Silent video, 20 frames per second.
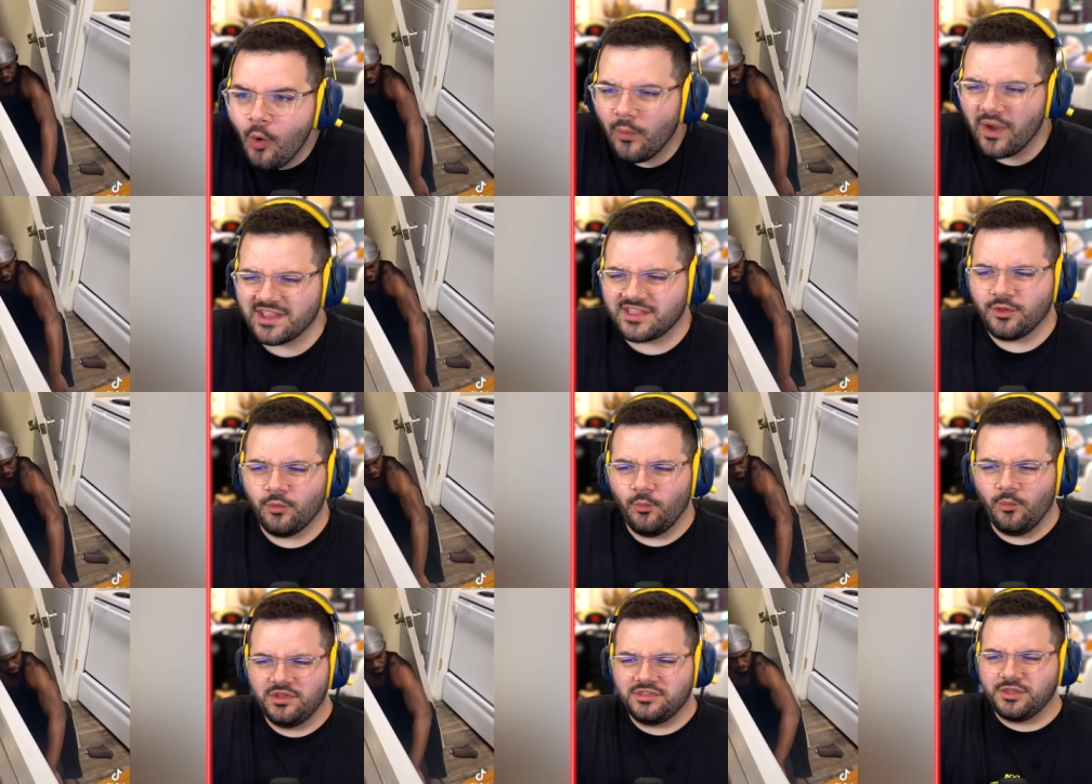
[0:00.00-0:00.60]
Wait,
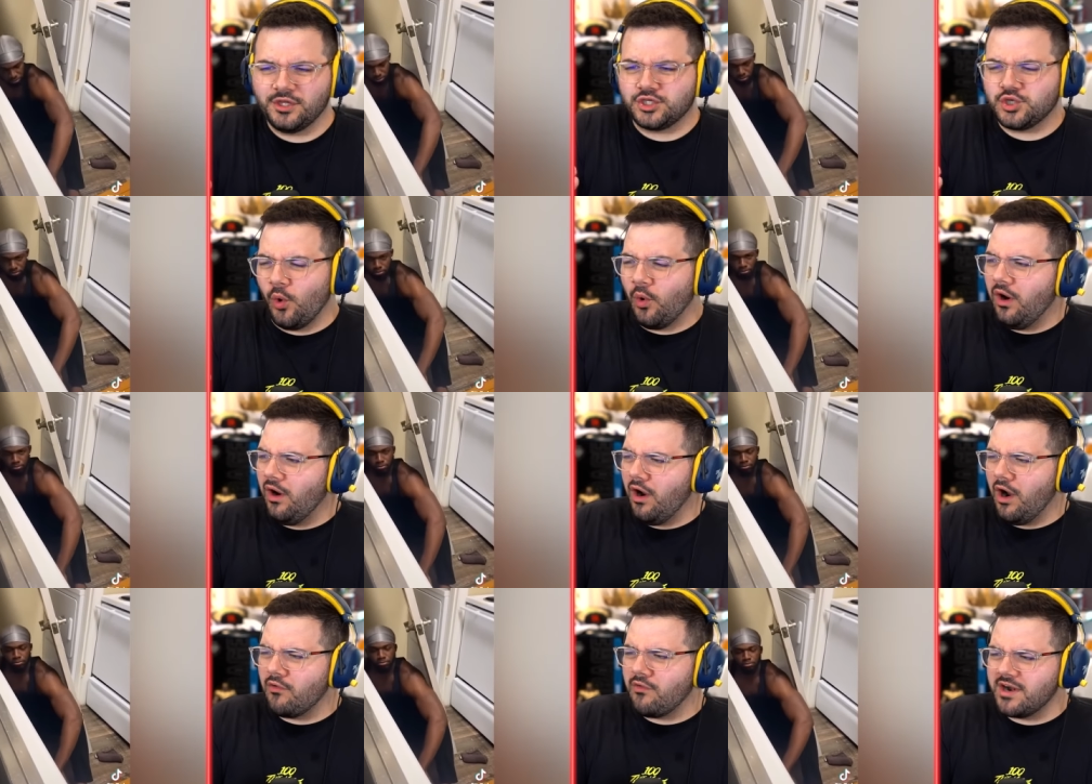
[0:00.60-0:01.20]
was the door
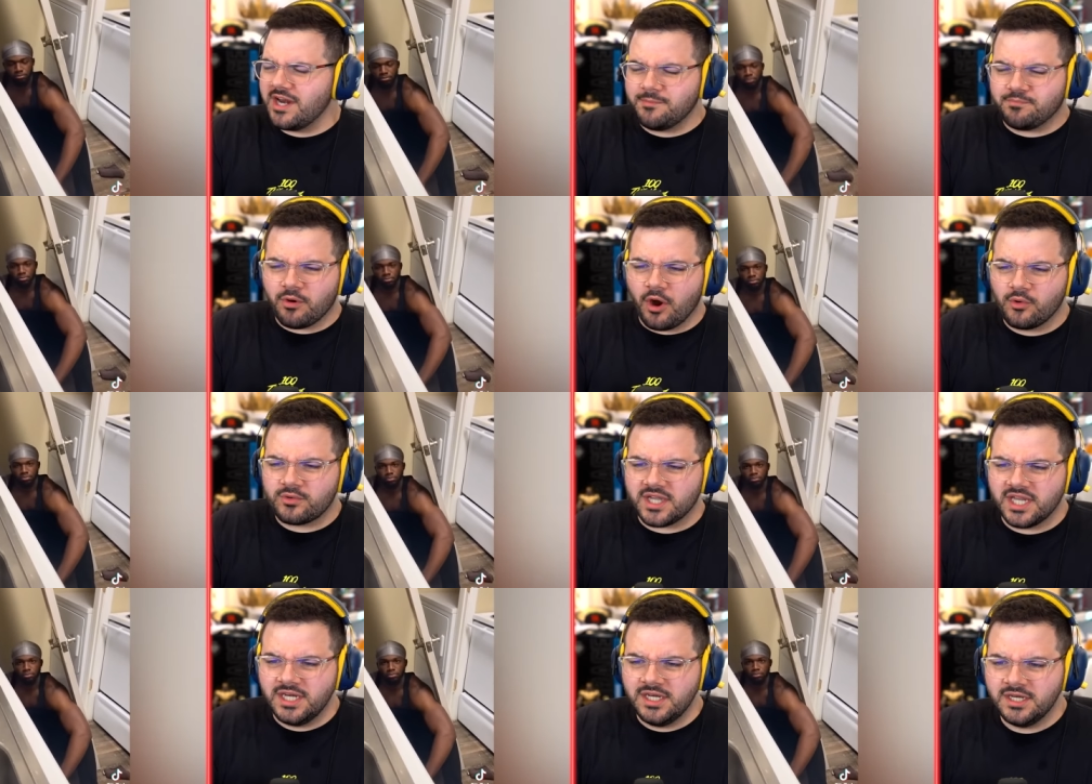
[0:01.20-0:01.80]
already
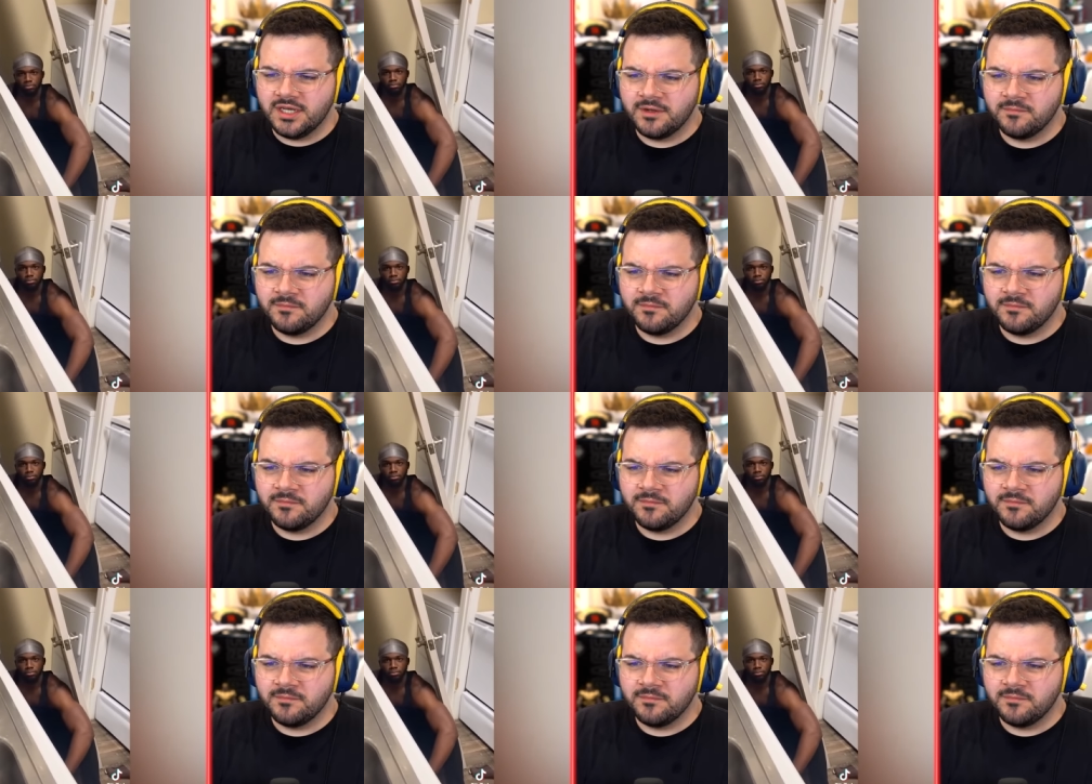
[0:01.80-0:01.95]
broken?